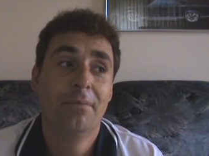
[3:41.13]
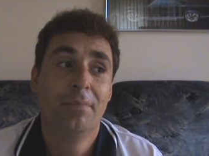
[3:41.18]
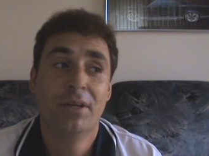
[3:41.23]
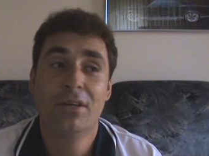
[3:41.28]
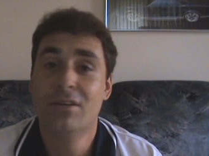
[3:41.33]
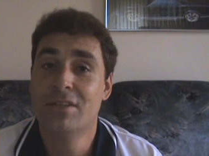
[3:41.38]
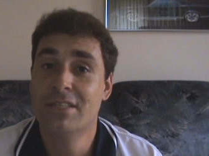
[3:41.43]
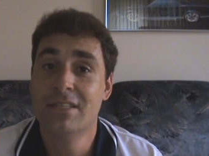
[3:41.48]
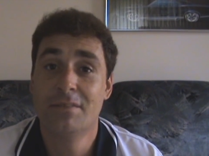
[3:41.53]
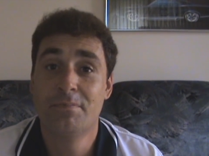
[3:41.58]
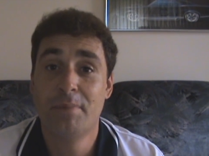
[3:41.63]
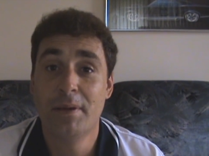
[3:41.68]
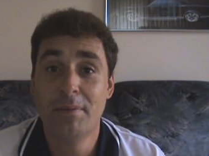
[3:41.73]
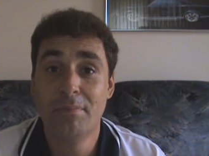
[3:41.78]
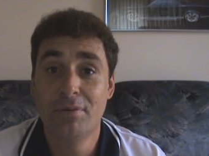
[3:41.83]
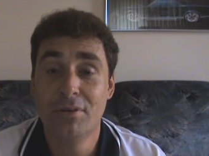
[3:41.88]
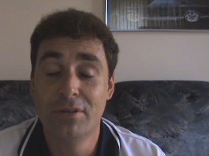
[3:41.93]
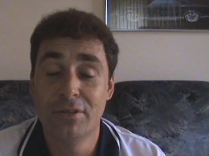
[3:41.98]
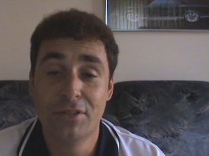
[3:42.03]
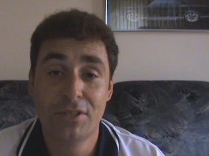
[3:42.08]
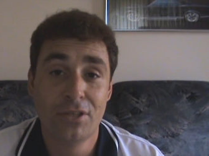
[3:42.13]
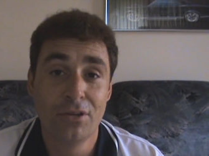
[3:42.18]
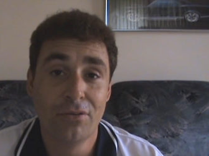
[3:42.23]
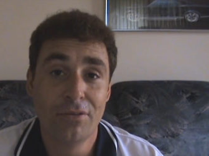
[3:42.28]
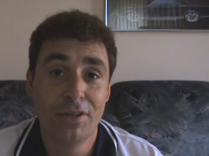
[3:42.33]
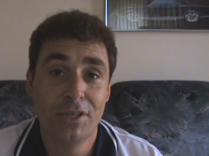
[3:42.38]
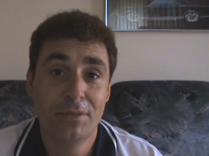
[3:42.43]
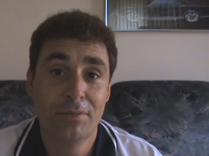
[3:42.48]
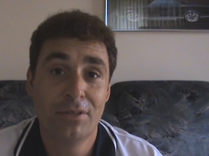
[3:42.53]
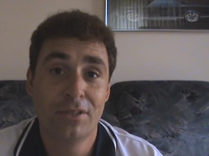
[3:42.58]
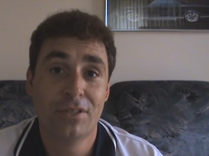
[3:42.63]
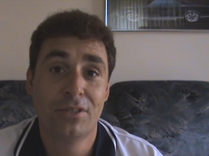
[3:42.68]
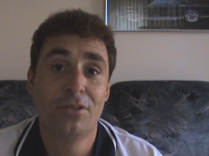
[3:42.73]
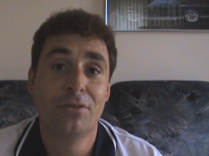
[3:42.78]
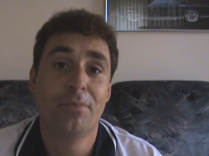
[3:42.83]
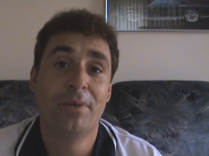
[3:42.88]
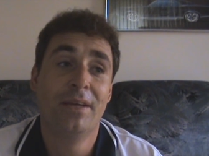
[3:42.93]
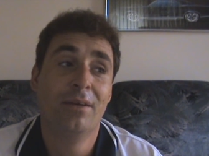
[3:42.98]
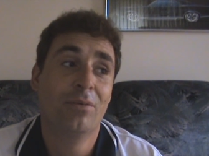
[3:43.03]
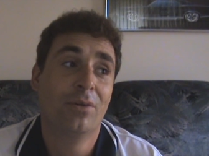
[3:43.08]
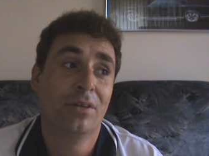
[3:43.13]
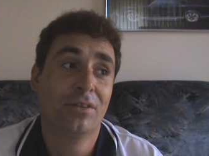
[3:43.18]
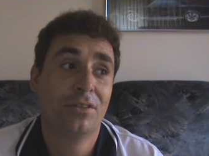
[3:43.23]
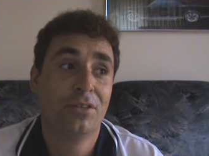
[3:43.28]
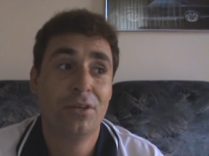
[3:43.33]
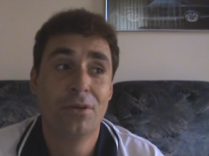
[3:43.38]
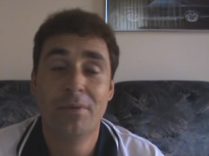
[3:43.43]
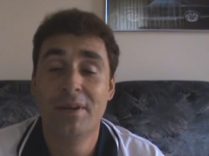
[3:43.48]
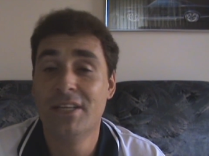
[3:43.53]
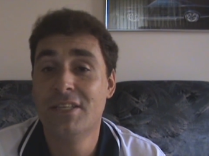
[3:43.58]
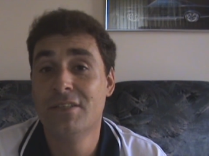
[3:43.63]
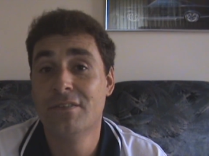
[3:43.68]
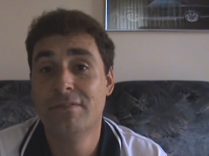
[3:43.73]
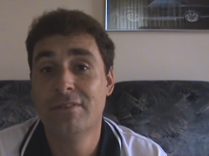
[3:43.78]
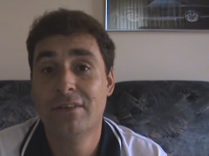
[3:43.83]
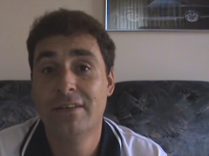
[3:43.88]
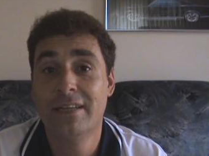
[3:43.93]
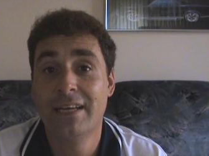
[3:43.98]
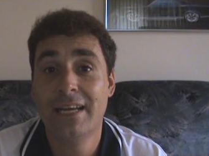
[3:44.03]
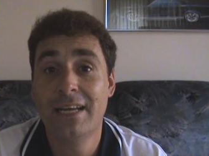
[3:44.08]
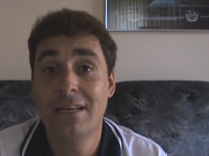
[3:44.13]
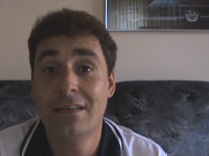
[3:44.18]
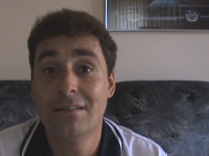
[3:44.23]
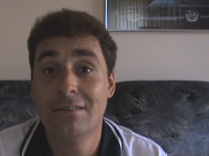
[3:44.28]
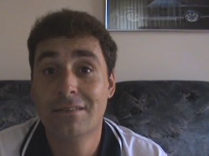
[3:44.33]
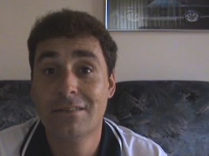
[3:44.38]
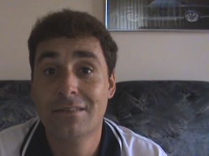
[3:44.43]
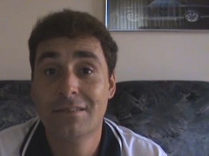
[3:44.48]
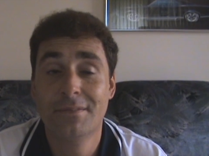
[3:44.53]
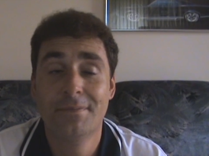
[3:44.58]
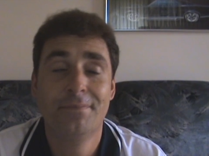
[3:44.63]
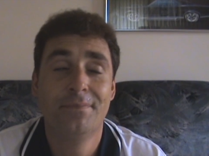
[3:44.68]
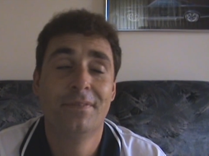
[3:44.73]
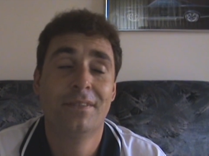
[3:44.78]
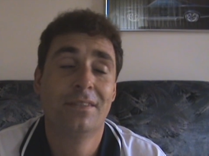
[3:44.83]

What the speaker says: because it's been put in storage, because it took me, what, 2 weeks to find a house.